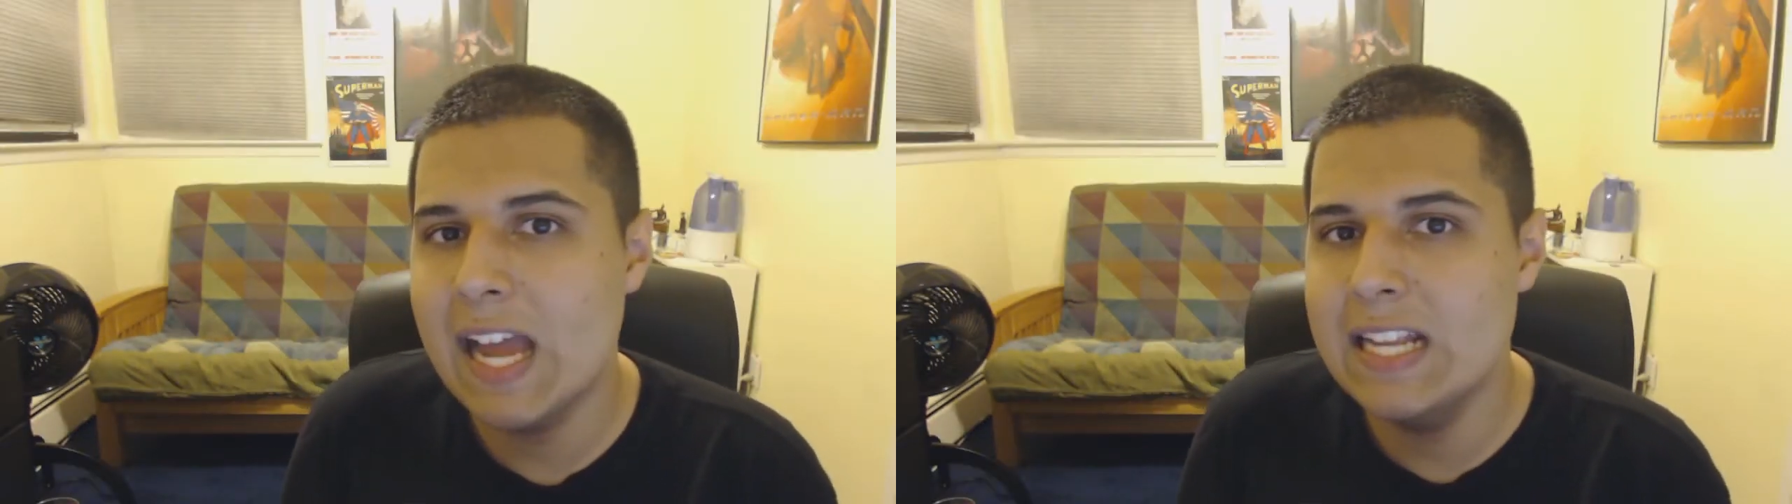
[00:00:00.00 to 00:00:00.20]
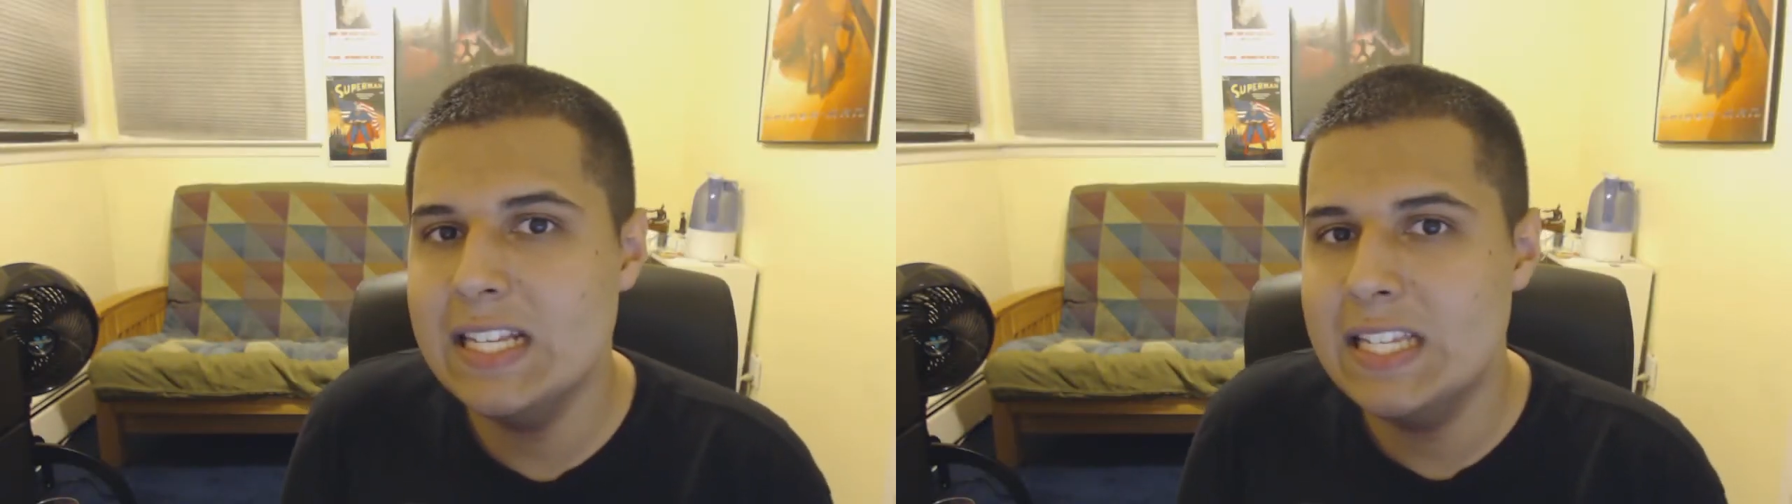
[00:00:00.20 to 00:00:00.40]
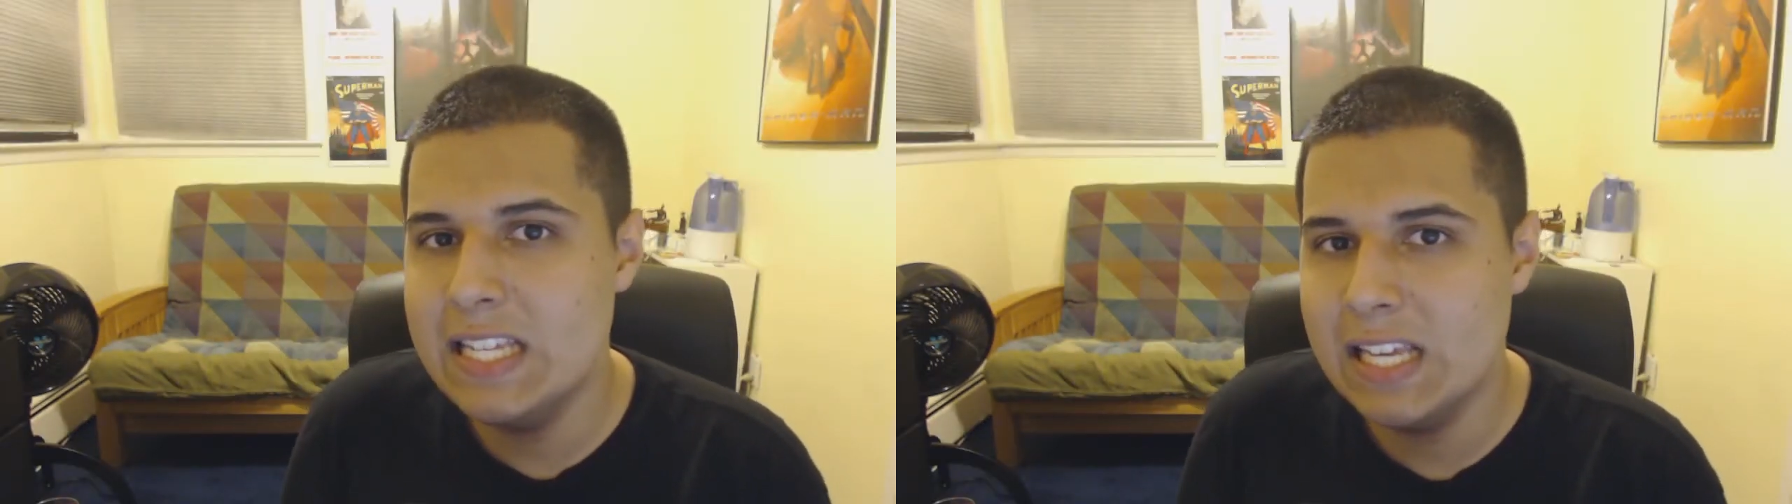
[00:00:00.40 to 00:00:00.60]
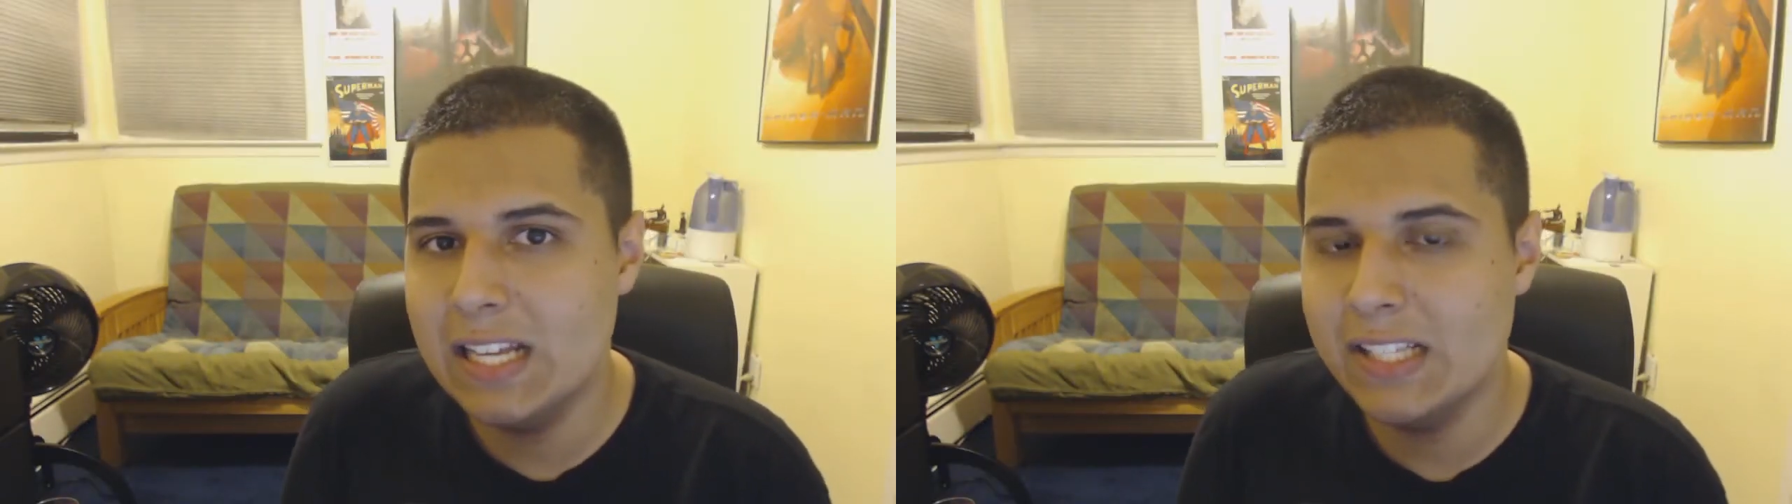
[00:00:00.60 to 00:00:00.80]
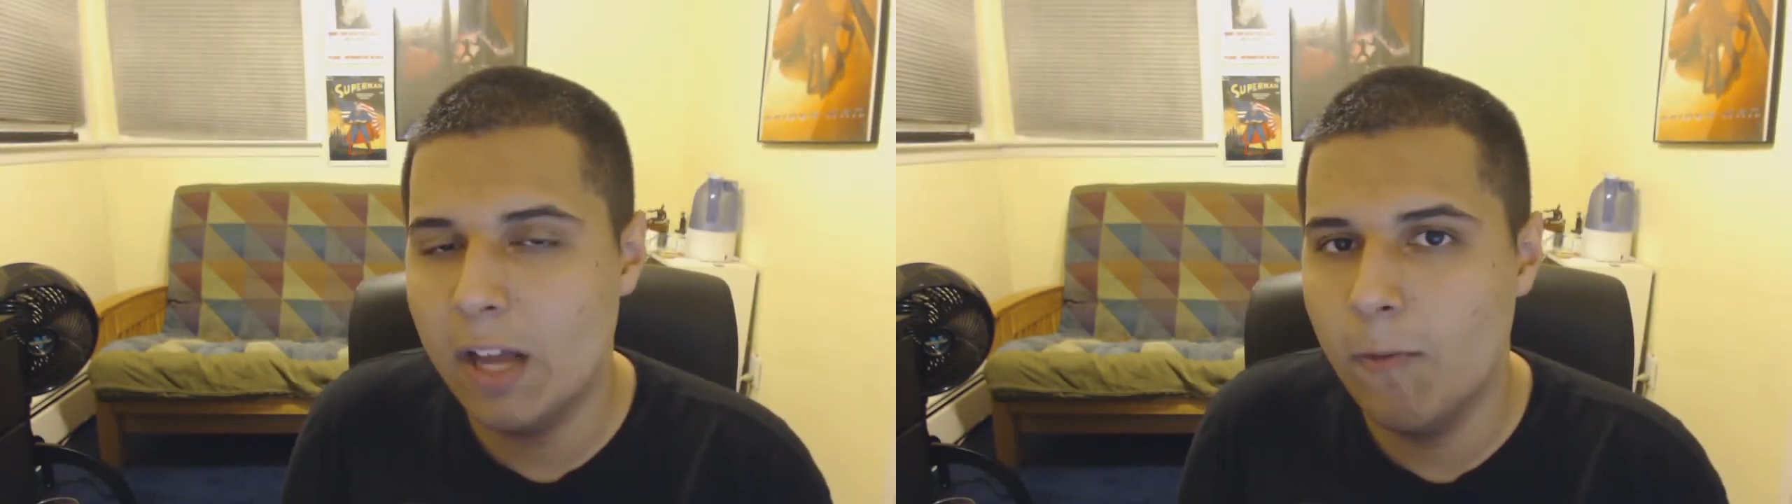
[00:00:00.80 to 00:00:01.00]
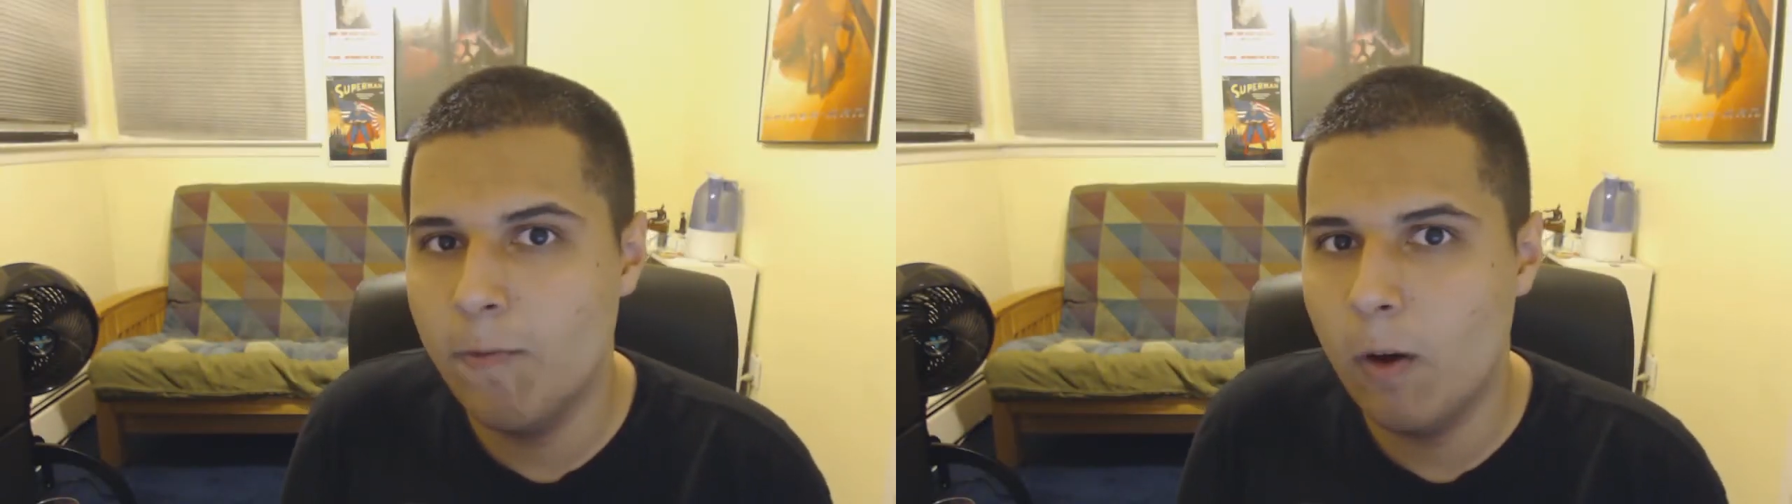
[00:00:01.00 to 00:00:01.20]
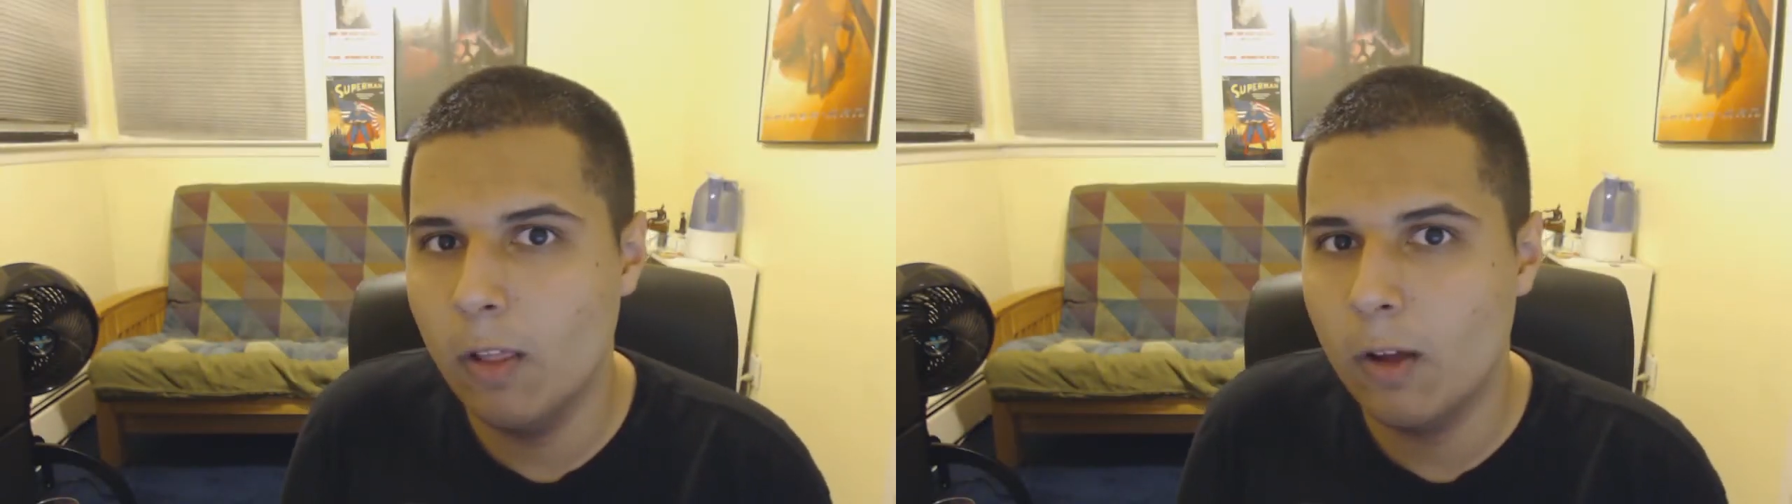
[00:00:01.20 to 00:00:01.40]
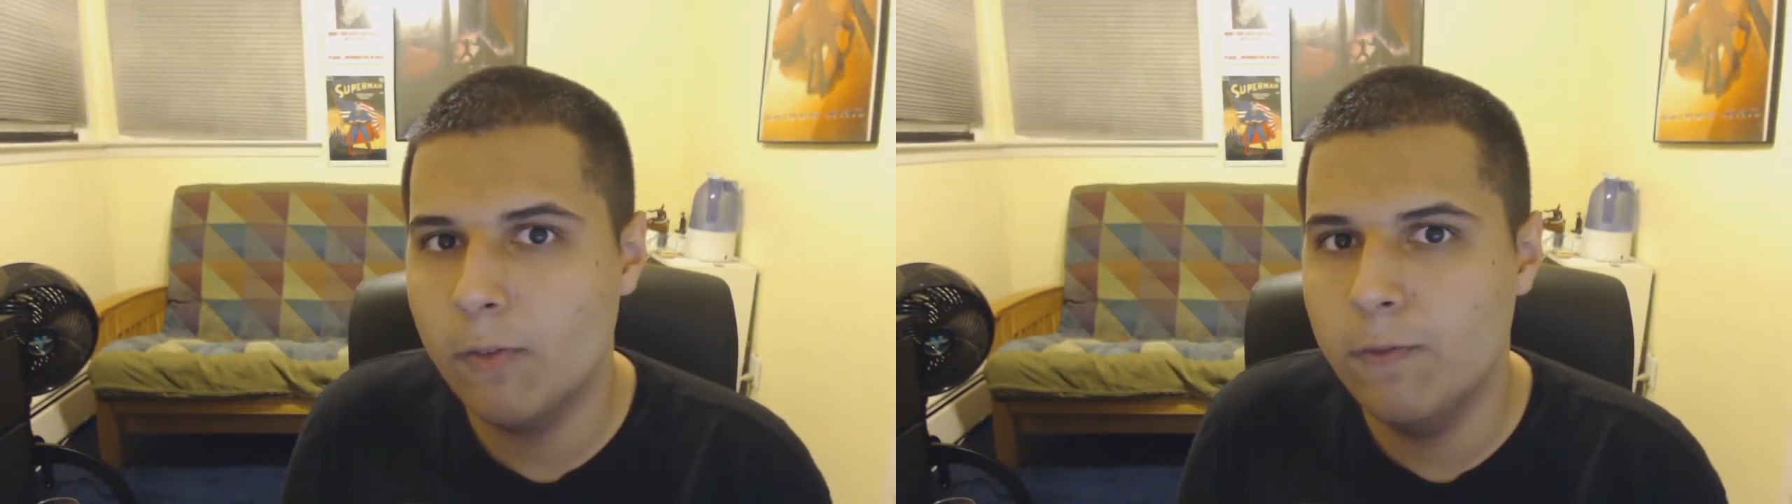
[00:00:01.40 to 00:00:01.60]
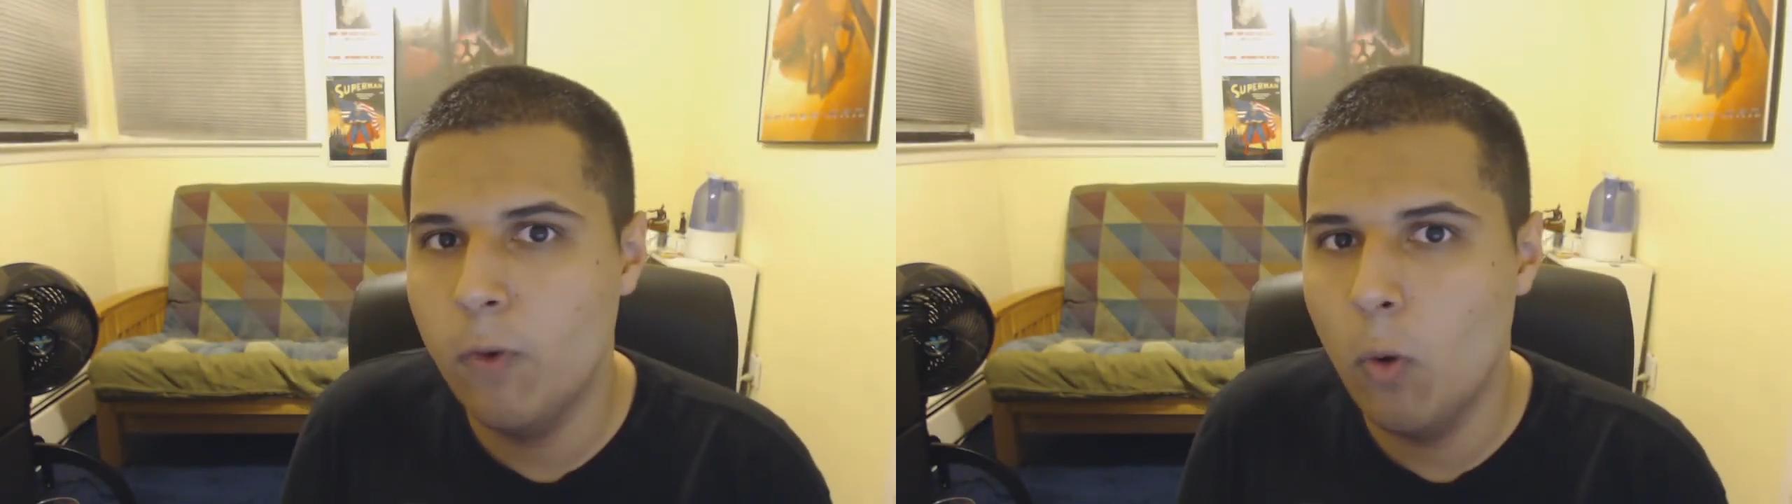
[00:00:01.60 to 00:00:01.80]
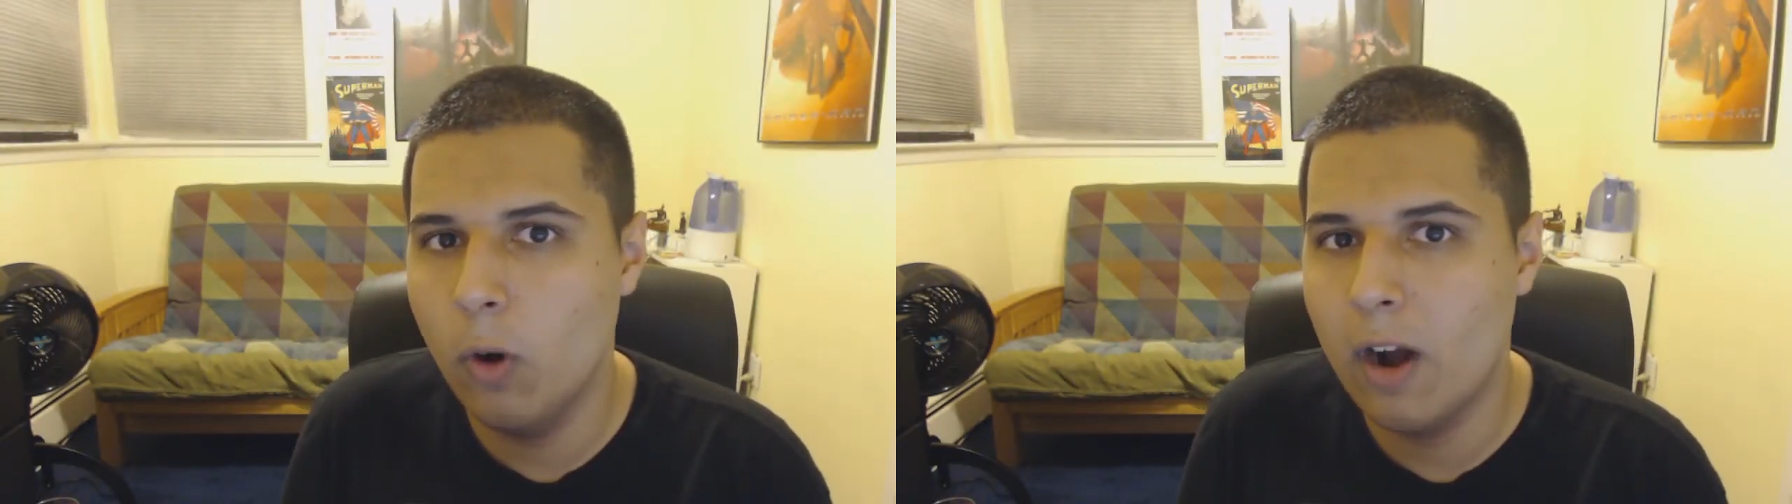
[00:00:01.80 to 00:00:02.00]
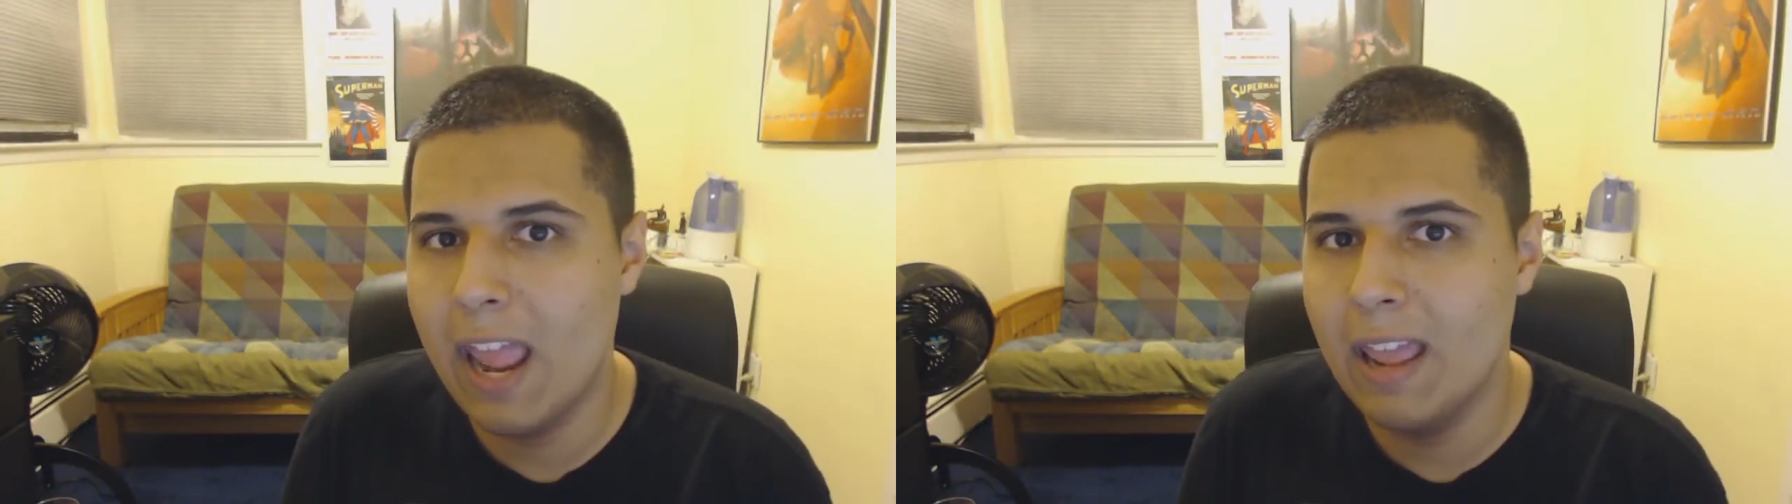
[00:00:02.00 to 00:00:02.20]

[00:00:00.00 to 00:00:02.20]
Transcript: ideas of Fallout 4